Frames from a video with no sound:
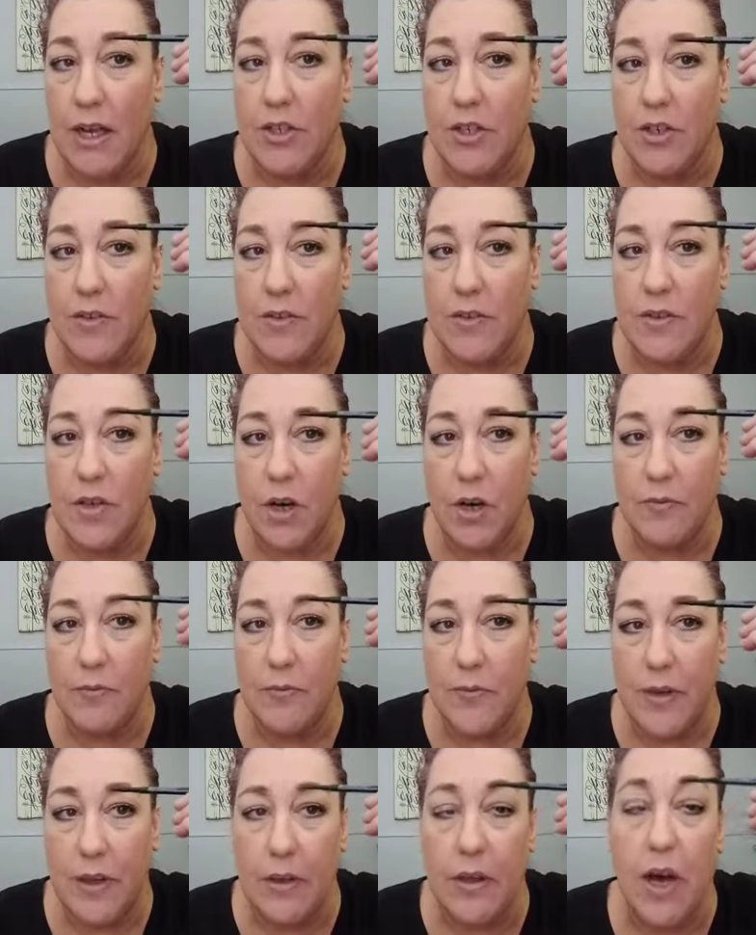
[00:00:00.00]
just
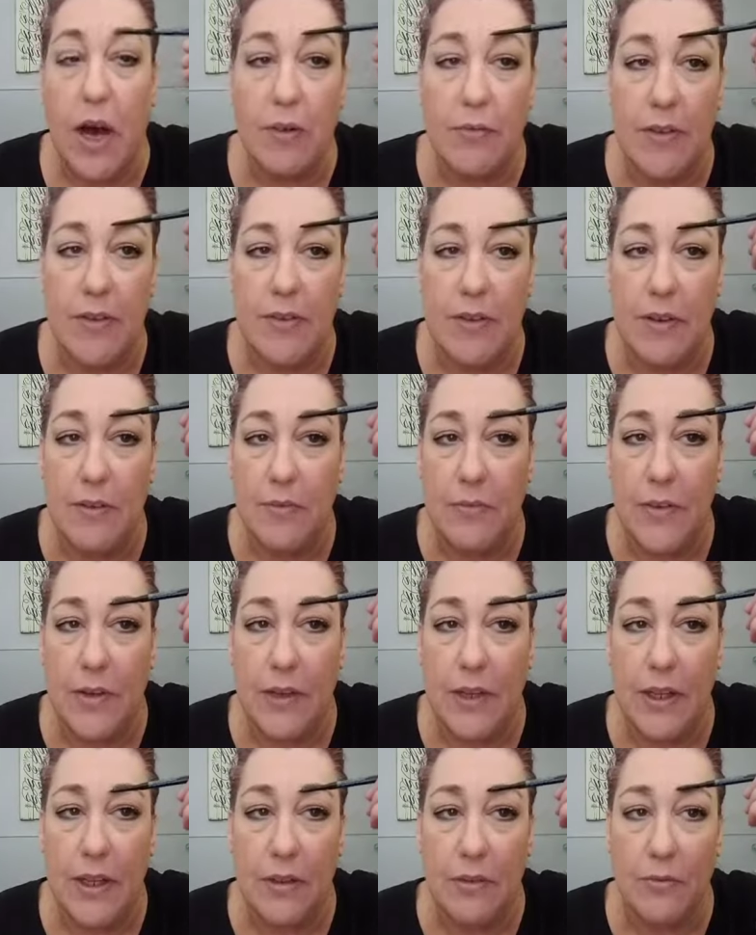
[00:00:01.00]
started obviously
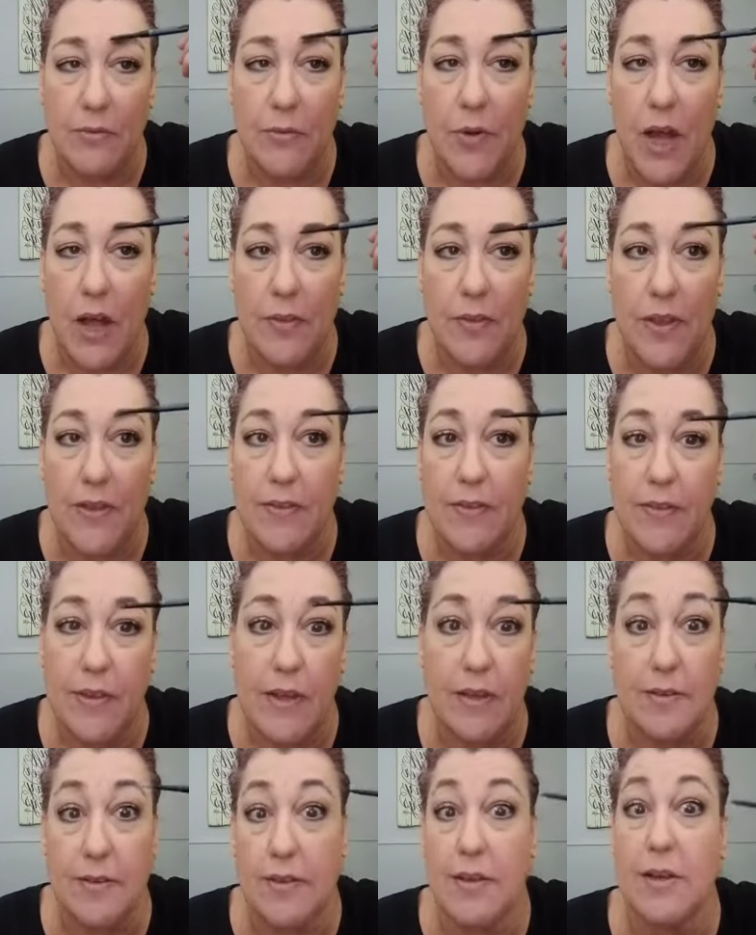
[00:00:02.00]
filling in the front.
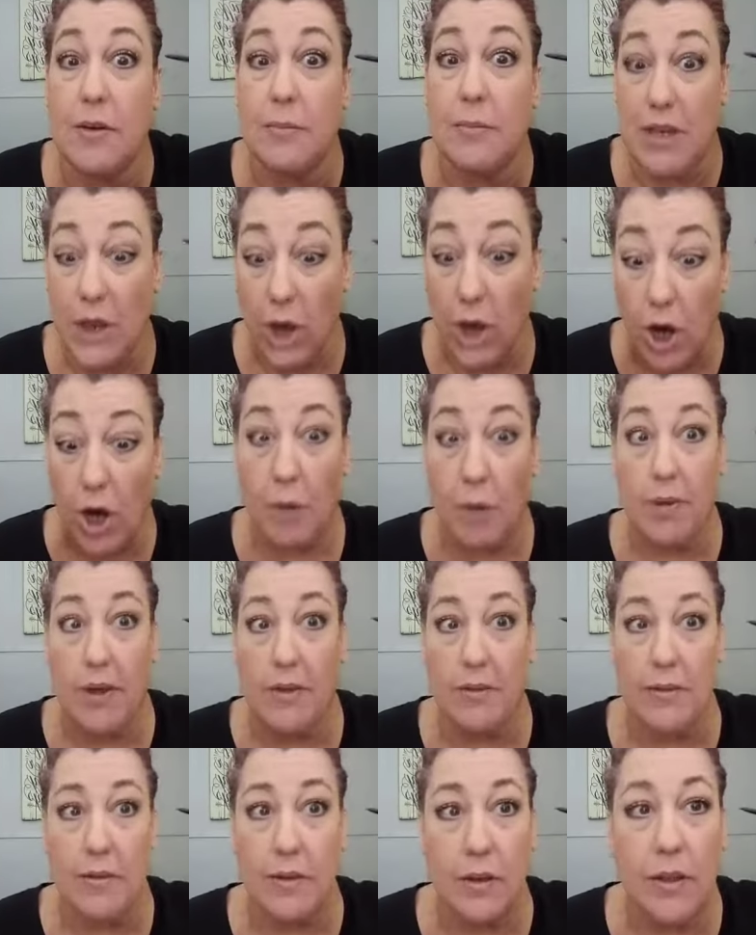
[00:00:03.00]
It's going to be all
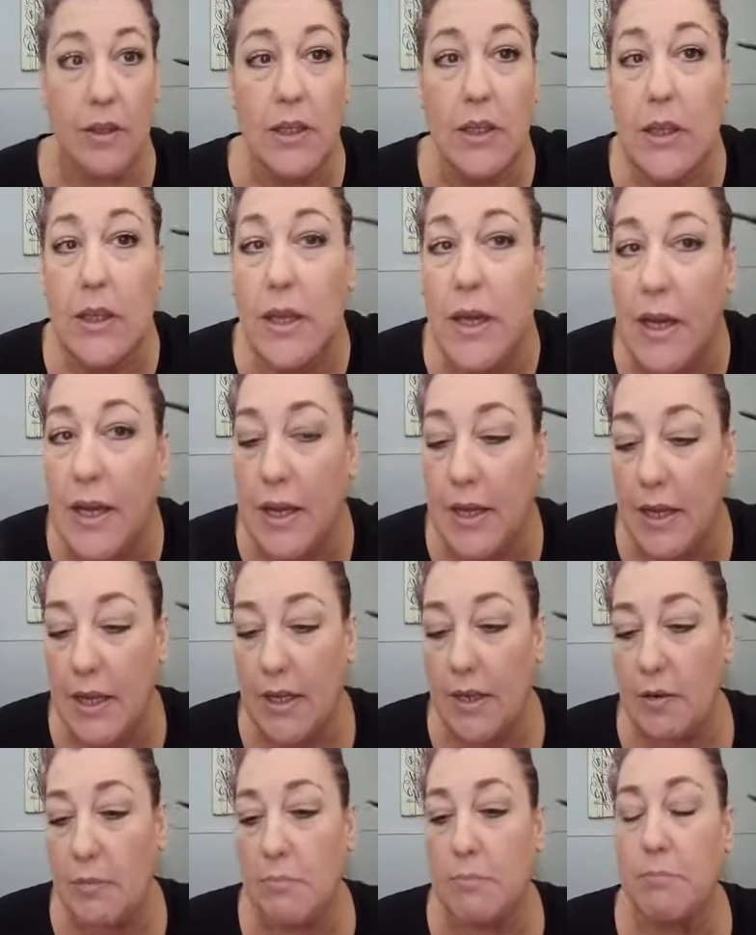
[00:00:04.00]
pencil.
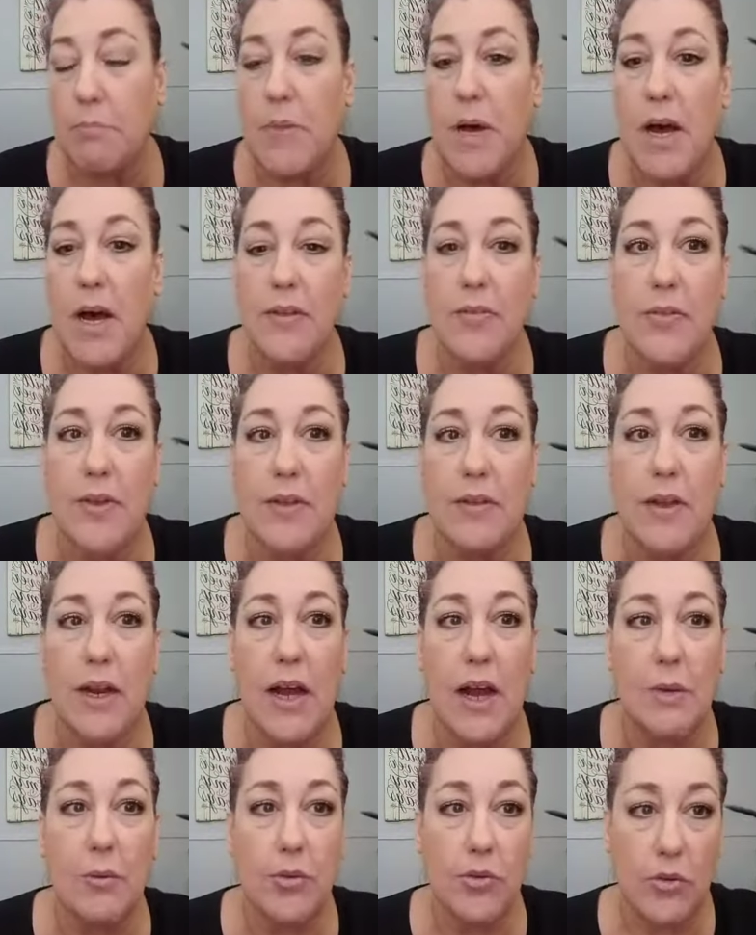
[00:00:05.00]
And my thing that
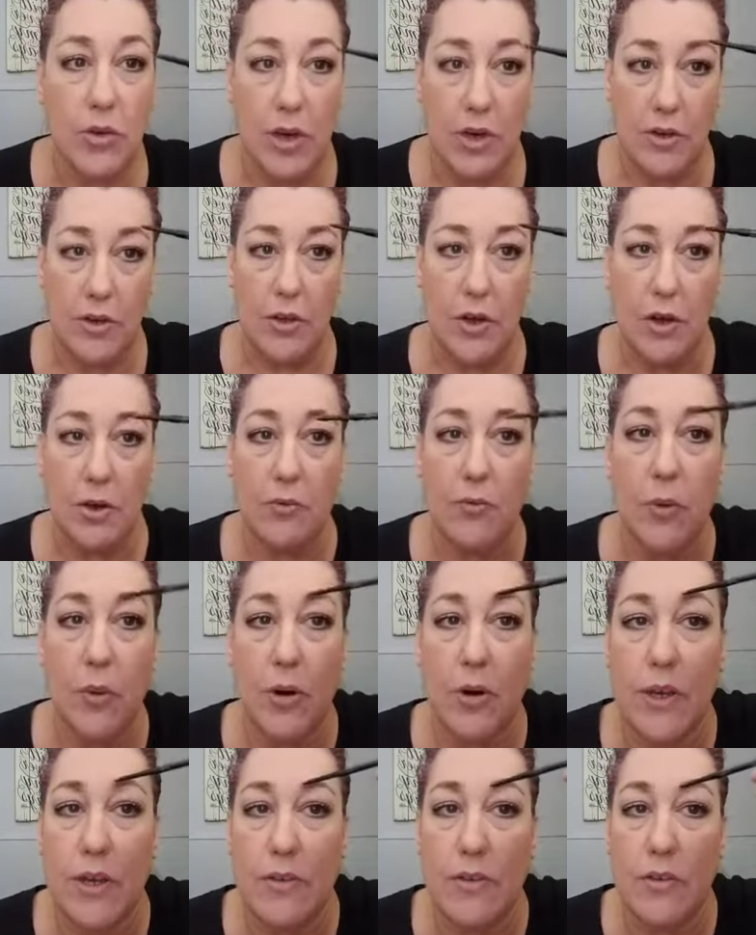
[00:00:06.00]
I was trying to go
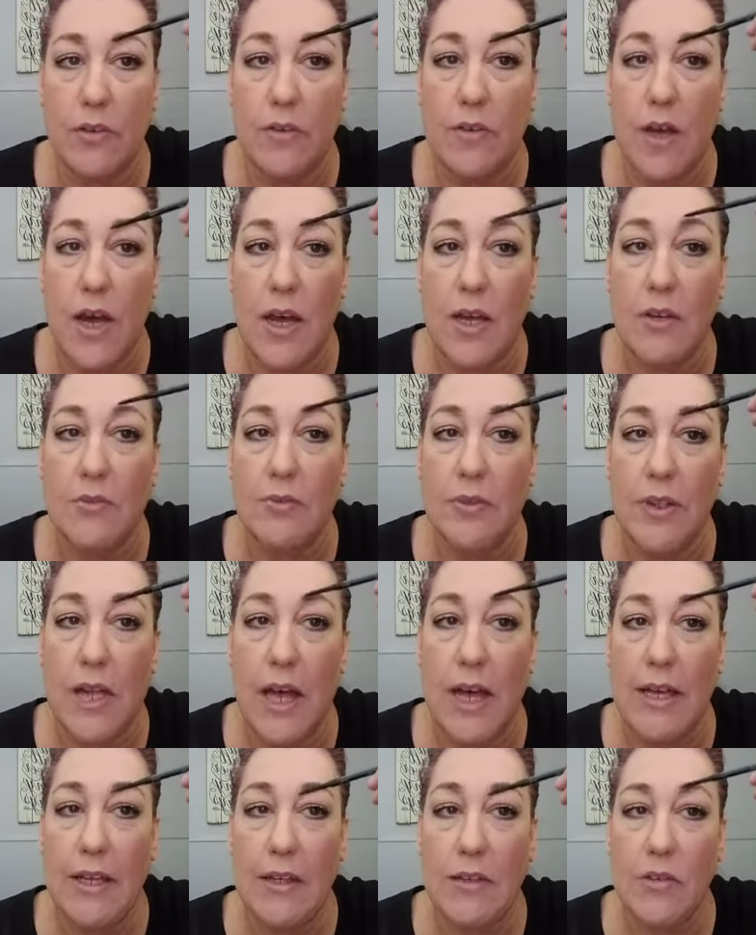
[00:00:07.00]
for is just kind of
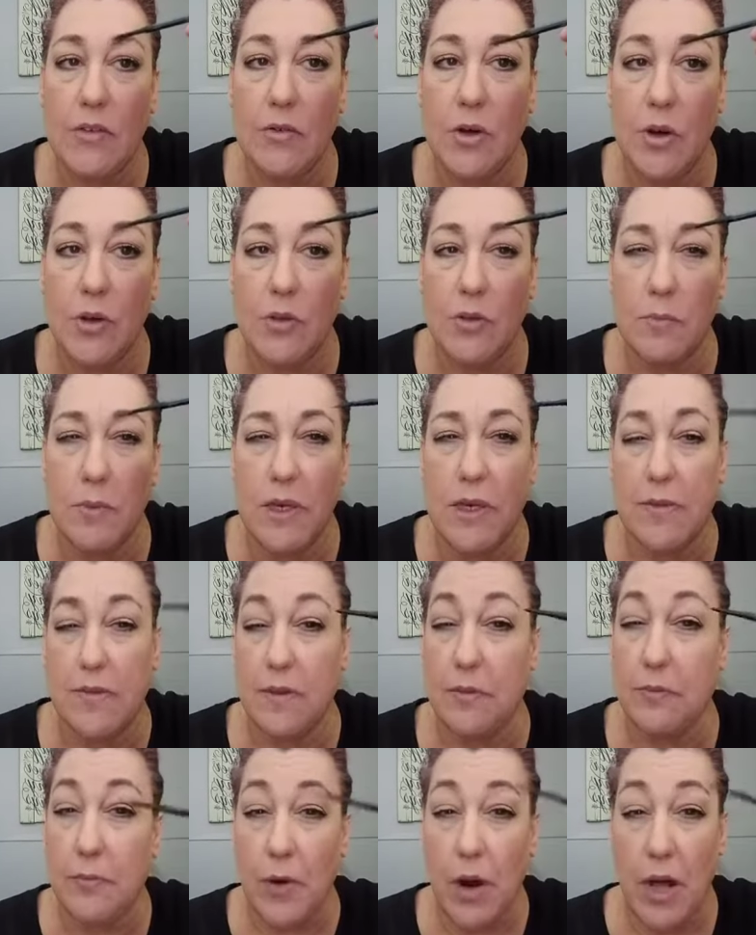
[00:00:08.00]
light strokes, because
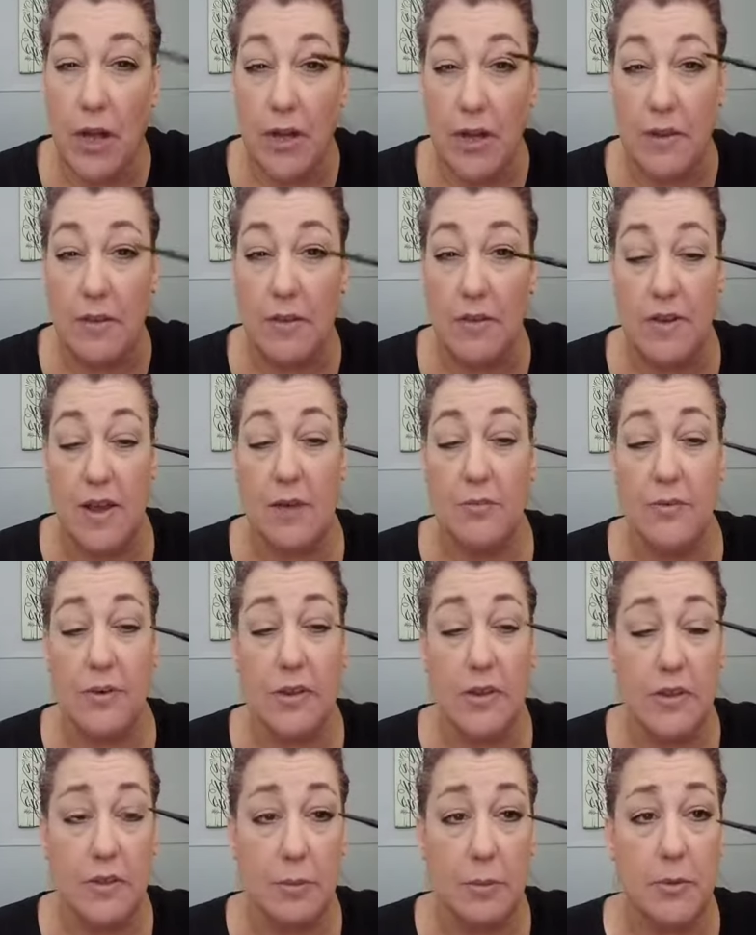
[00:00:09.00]
the front is
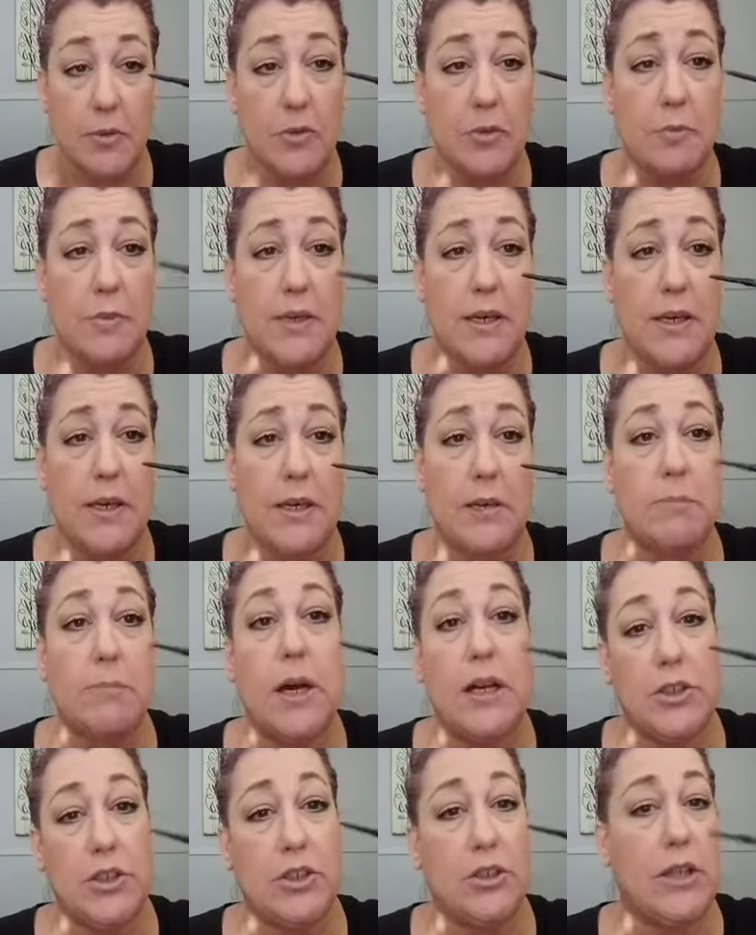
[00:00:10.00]
definitely supposed to be
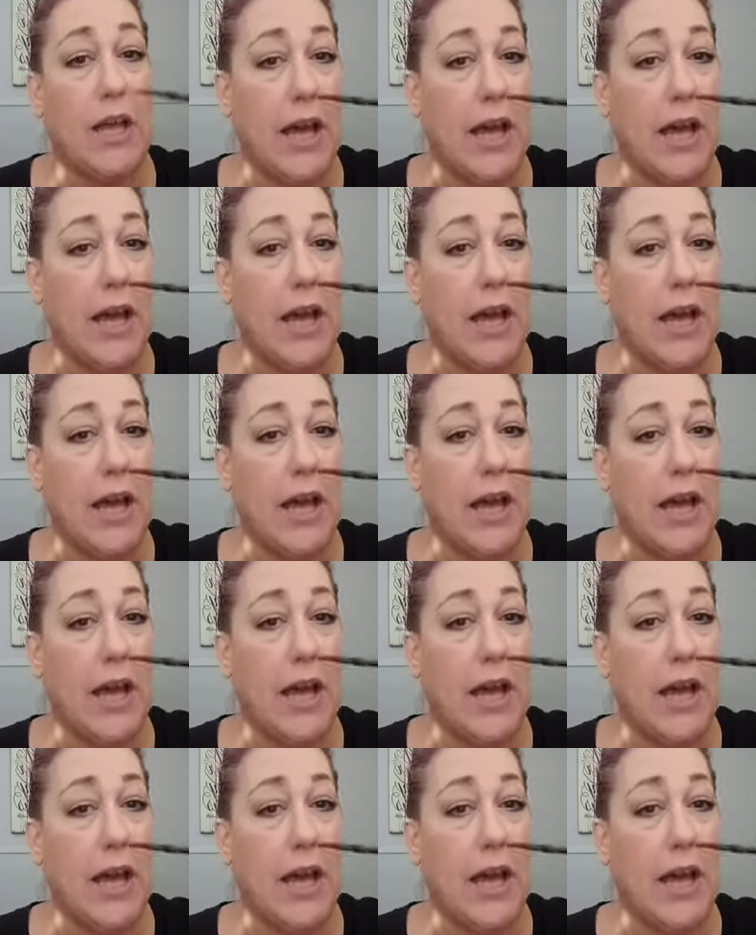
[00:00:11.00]
much